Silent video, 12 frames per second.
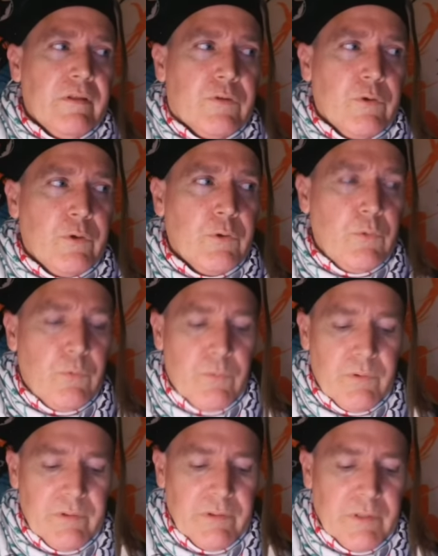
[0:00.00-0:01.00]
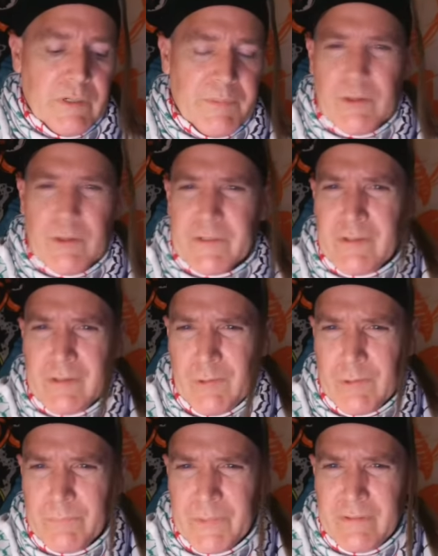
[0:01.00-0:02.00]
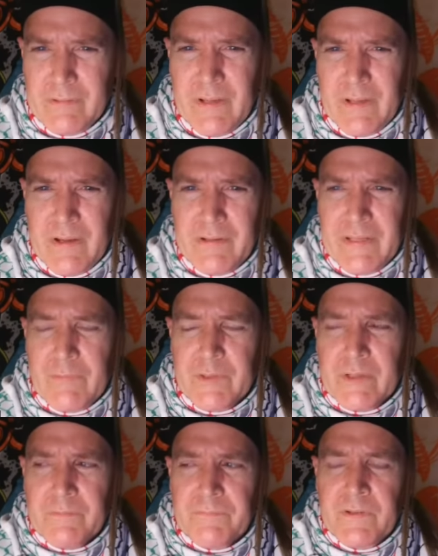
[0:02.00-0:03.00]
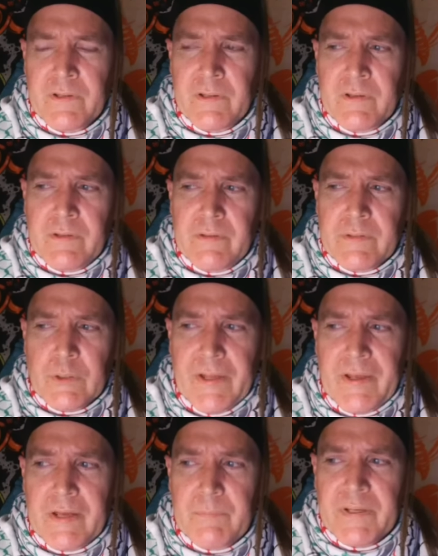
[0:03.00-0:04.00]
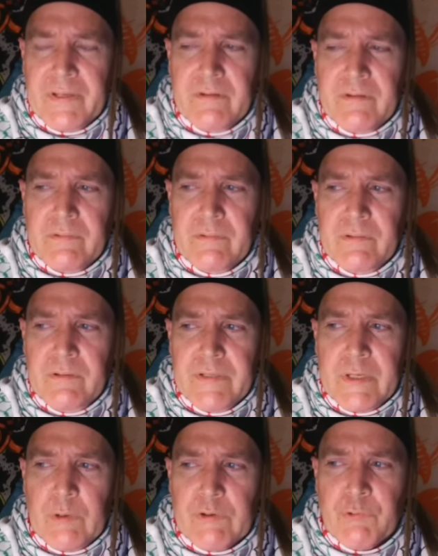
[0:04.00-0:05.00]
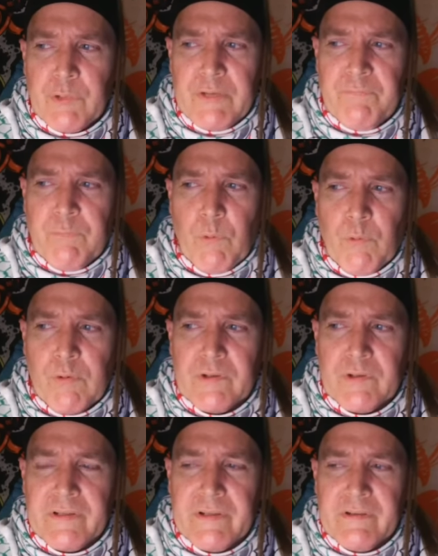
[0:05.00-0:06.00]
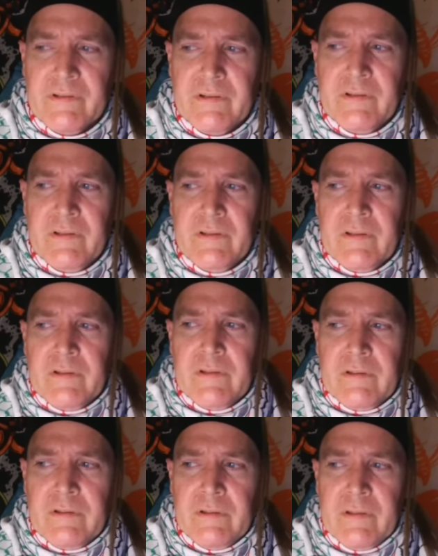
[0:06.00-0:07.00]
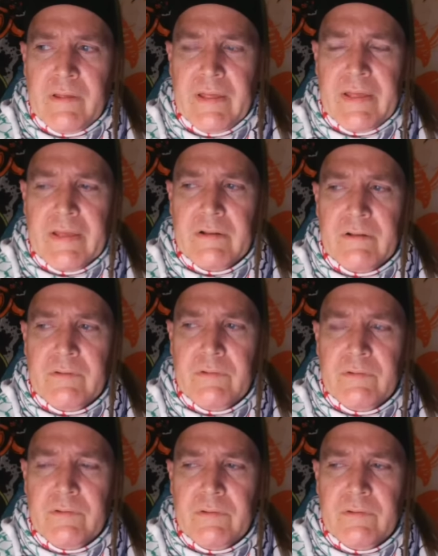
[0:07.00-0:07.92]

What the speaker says: to American government, and even if there had been, you know, a truly forward-looking and